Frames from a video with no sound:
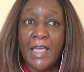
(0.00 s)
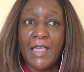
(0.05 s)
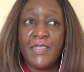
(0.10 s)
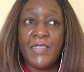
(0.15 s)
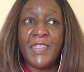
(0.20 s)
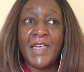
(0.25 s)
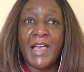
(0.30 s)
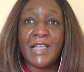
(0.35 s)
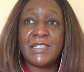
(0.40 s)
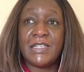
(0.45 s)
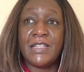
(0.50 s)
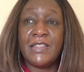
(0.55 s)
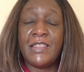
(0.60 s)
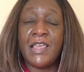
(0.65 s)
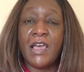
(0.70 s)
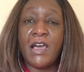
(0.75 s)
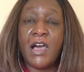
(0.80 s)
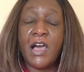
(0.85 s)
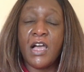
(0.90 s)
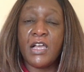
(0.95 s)
that
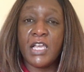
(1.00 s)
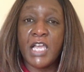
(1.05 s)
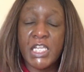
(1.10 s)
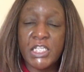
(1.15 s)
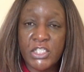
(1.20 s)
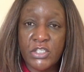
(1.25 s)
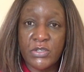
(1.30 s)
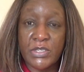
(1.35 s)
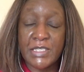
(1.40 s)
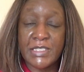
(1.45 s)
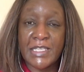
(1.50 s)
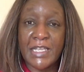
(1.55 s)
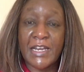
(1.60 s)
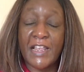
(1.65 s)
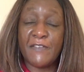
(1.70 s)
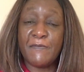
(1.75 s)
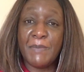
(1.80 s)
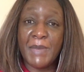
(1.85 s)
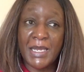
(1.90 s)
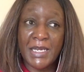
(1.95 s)
there are countries that
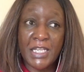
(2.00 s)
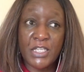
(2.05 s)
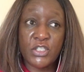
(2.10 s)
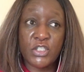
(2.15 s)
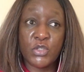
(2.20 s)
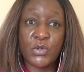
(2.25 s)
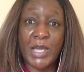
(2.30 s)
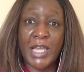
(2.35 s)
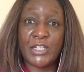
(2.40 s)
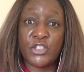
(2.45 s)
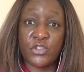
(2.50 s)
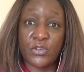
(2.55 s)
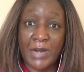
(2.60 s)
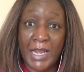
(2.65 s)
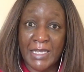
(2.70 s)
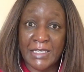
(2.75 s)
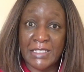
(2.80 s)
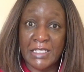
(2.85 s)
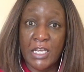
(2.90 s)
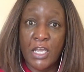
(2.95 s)
have managed to
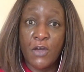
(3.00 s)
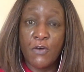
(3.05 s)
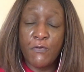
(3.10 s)
attract